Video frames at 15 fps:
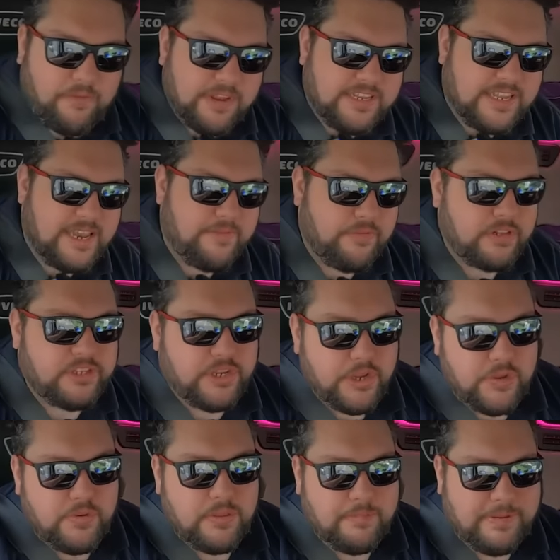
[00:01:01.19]
I delivered
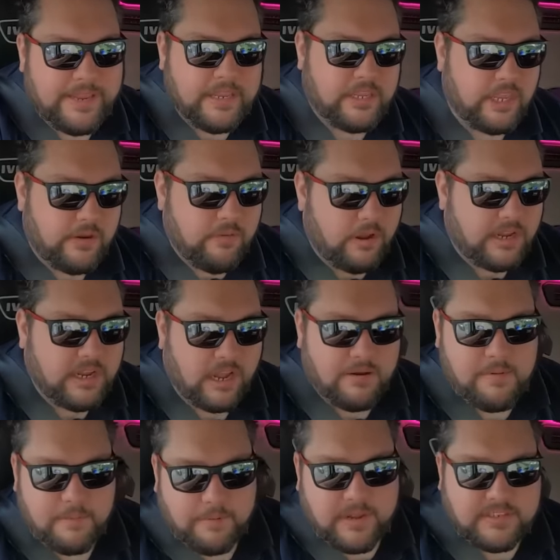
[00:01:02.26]
to the B&Q? I can't
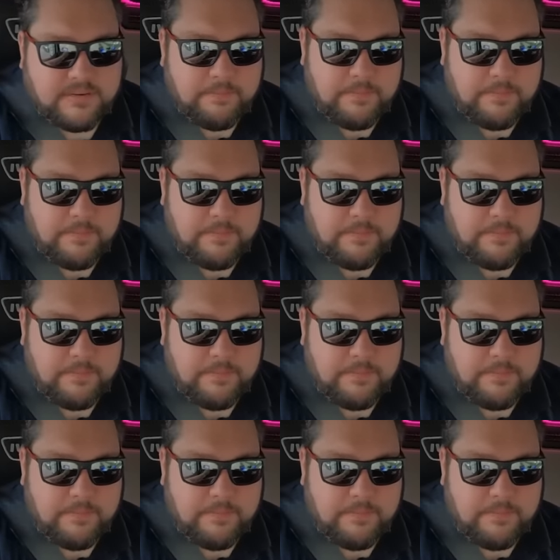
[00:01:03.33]
remember. It's a